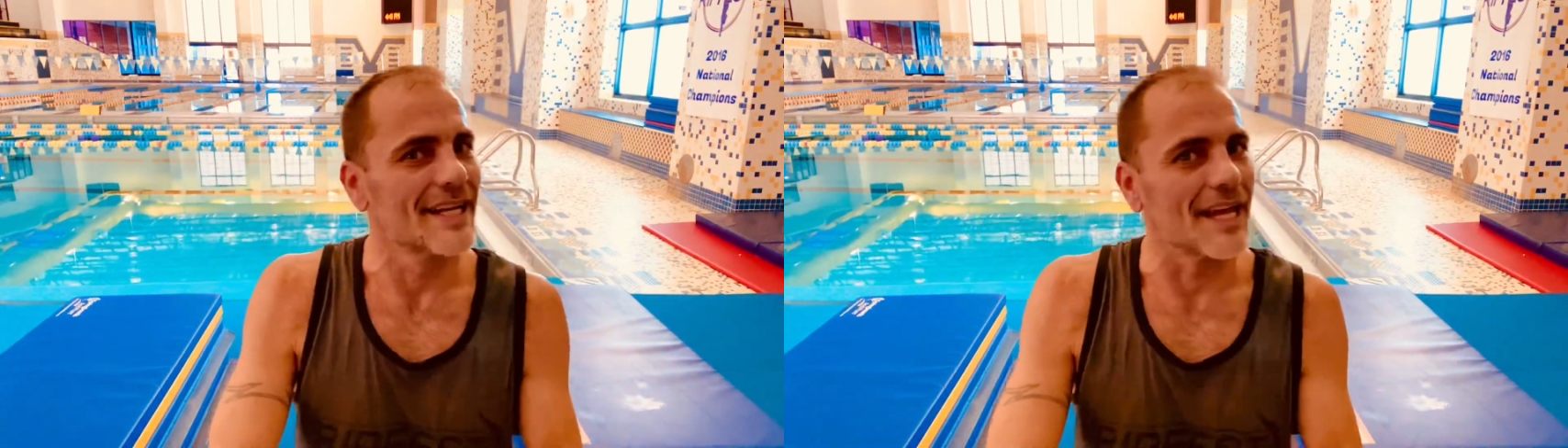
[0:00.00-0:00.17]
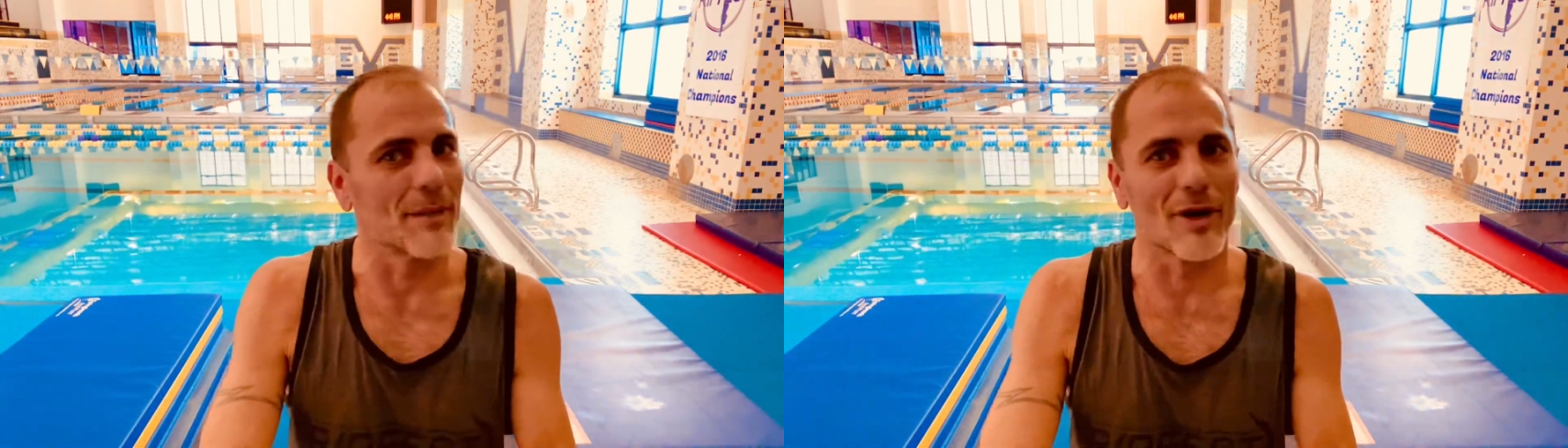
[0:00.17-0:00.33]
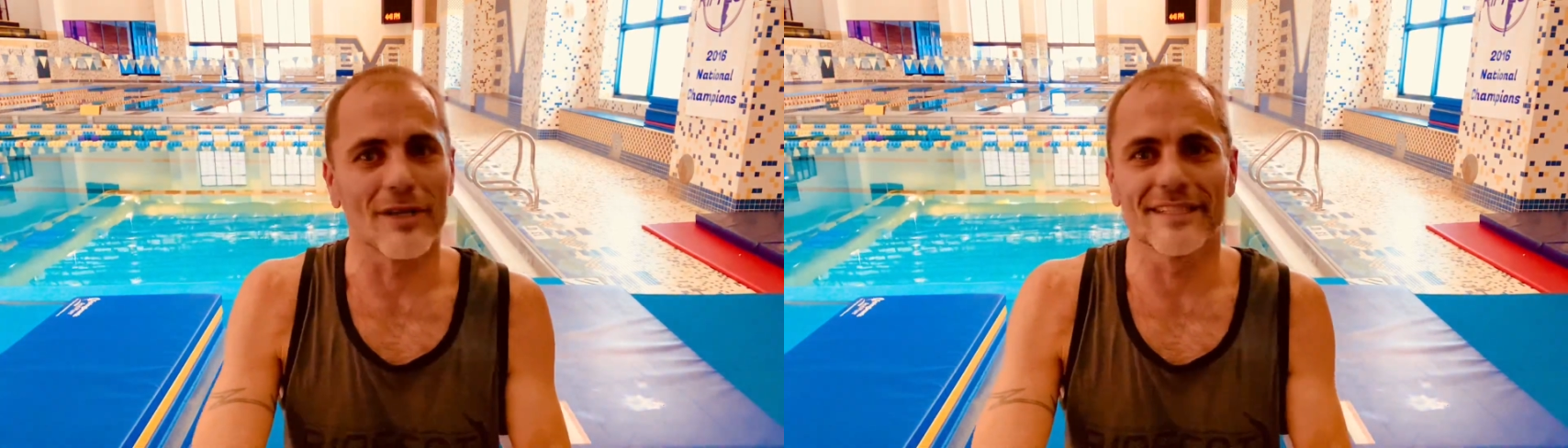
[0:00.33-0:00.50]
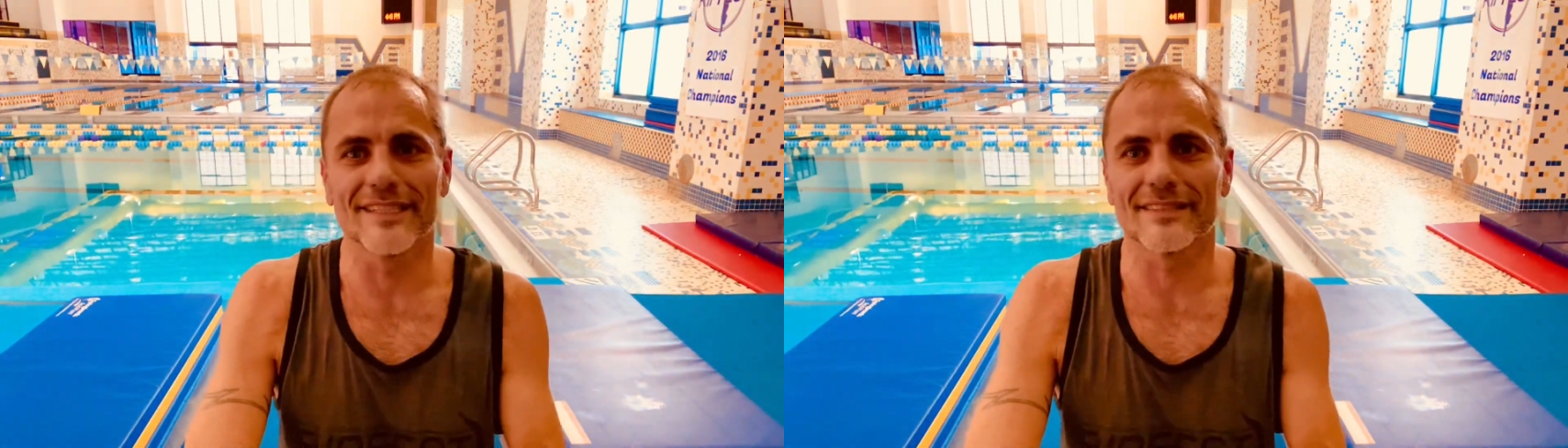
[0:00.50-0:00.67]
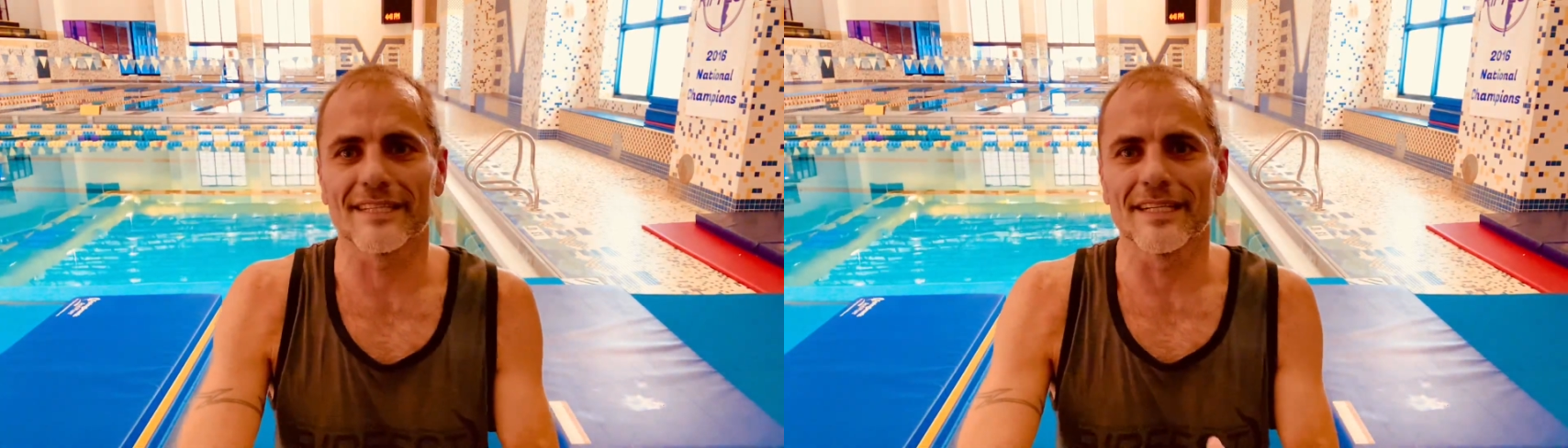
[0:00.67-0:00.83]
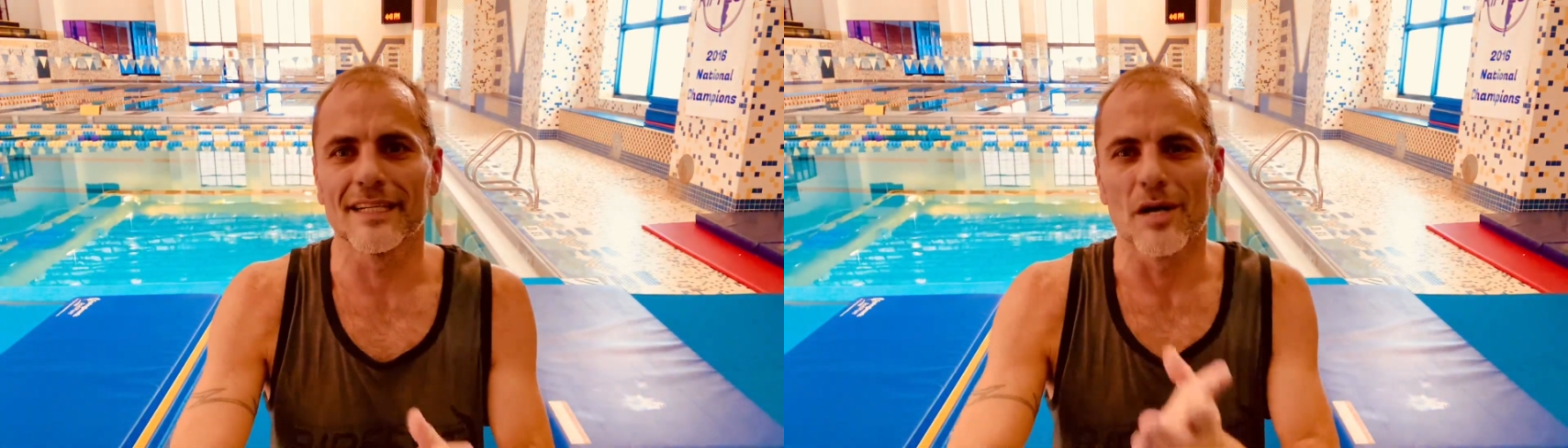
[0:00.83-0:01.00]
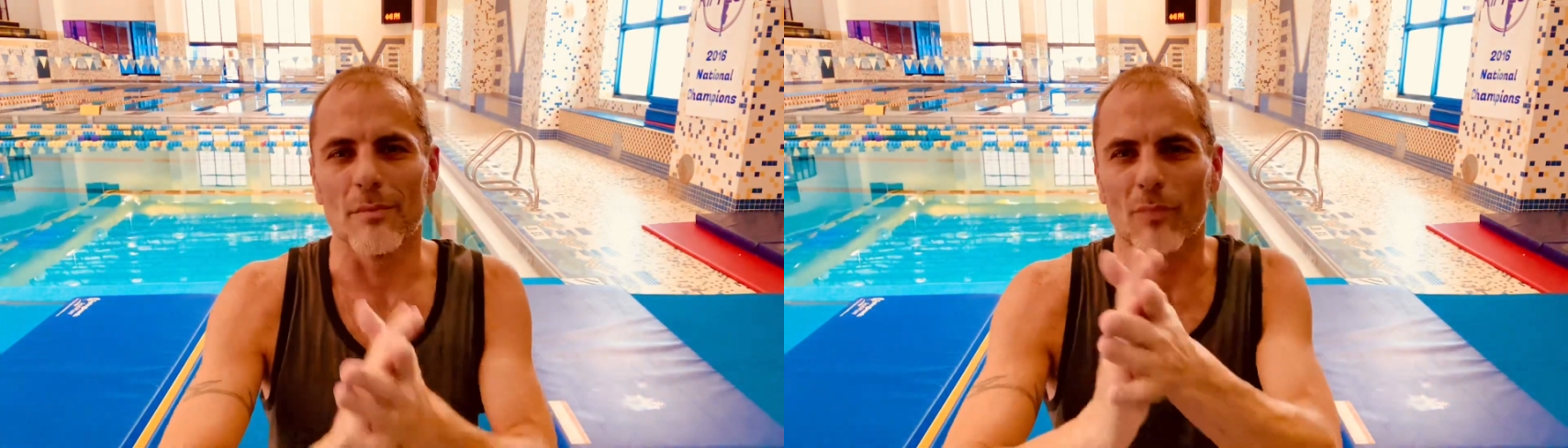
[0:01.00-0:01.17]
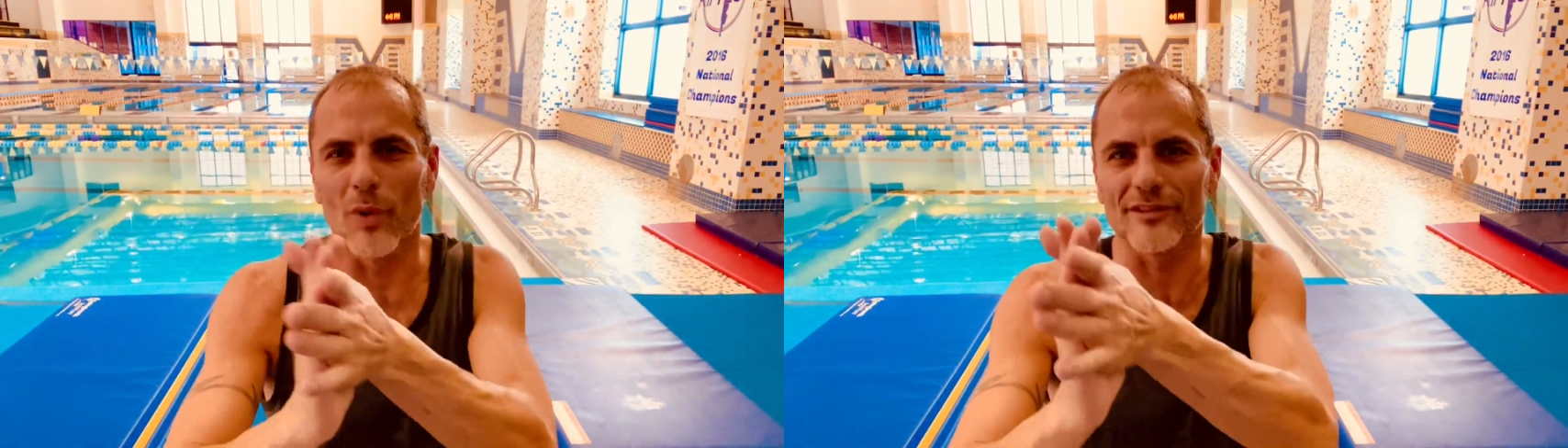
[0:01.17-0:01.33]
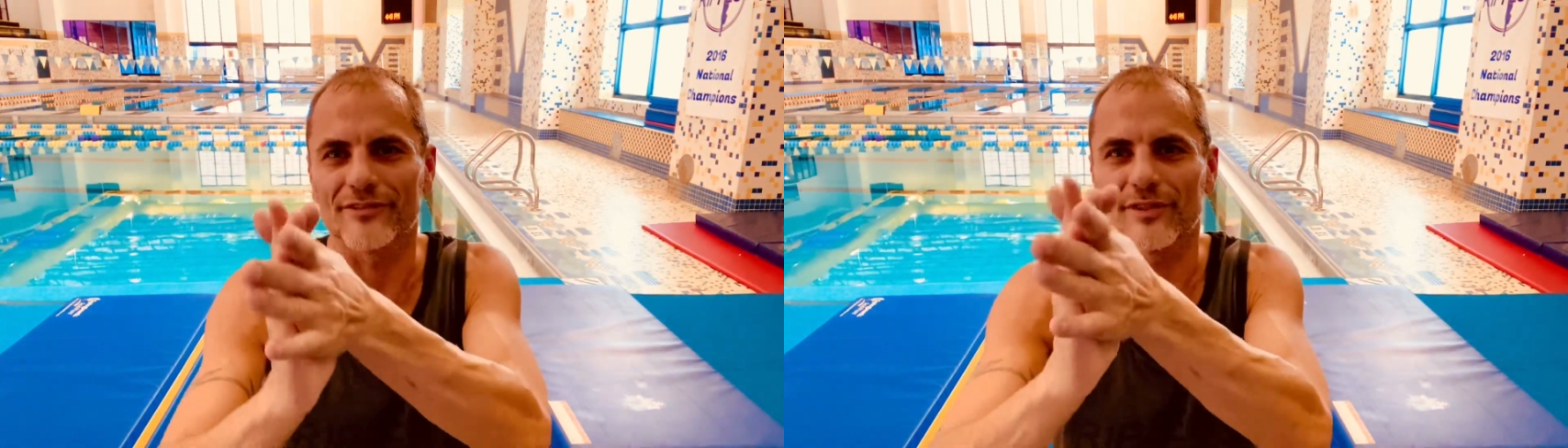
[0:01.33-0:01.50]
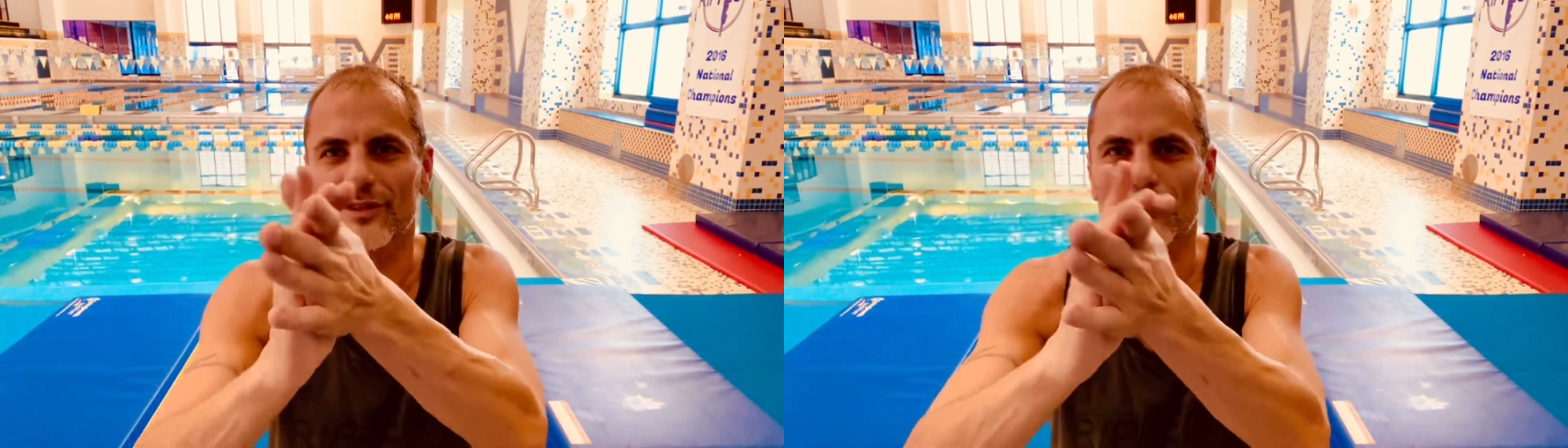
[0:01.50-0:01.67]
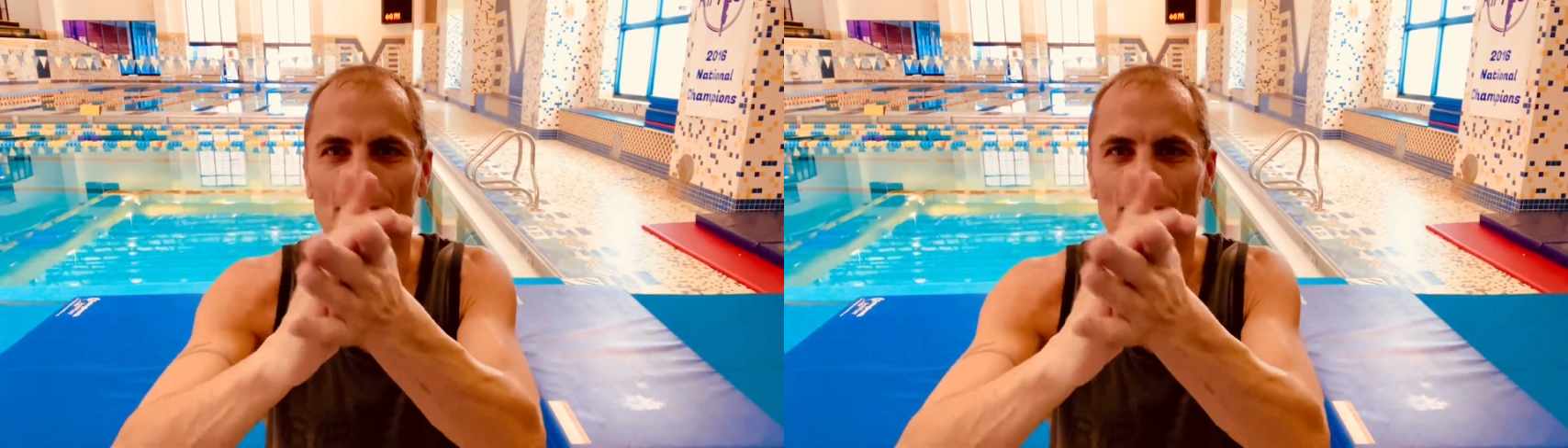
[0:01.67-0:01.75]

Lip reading: MRDC, Mooresville